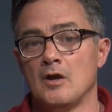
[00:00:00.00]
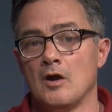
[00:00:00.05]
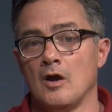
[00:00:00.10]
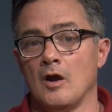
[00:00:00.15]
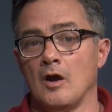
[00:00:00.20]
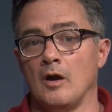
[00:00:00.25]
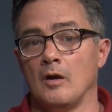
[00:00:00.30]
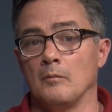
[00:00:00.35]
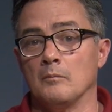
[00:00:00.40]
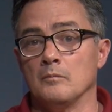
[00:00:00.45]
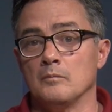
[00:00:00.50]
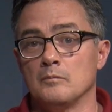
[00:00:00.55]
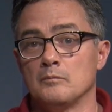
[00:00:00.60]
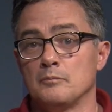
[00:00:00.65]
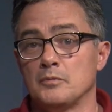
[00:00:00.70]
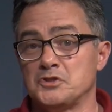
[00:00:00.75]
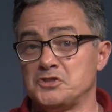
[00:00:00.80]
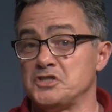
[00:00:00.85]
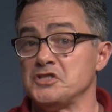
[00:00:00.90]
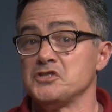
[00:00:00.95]

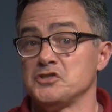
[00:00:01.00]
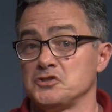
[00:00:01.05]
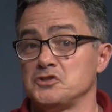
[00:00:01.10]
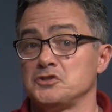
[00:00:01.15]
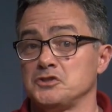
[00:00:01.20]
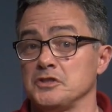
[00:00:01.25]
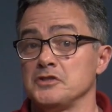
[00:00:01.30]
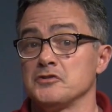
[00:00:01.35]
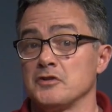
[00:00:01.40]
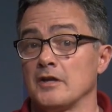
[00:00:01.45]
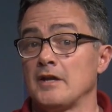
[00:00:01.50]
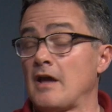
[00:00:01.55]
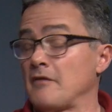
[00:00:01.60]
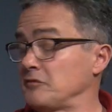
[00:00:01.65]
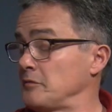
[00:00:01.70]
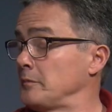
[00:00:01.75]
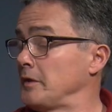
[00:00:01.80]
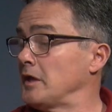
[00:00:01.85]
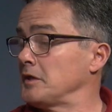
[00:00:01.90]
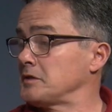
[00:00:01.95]
But she's going to have
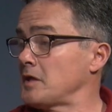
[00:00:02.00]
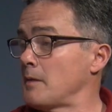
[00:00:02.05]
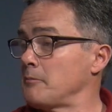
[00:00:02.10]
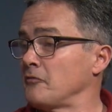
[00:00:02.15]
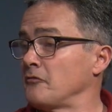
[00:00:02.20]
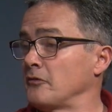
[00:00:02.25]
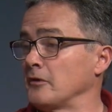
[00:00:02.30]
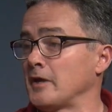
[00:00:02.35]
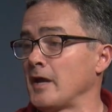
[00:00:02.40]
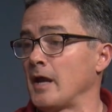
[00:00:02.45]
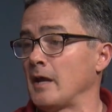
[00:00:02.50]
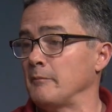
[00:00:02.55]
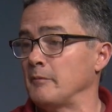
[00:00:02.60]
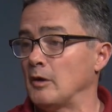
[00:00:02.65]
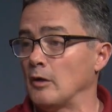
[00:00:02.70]
to be on top of her game.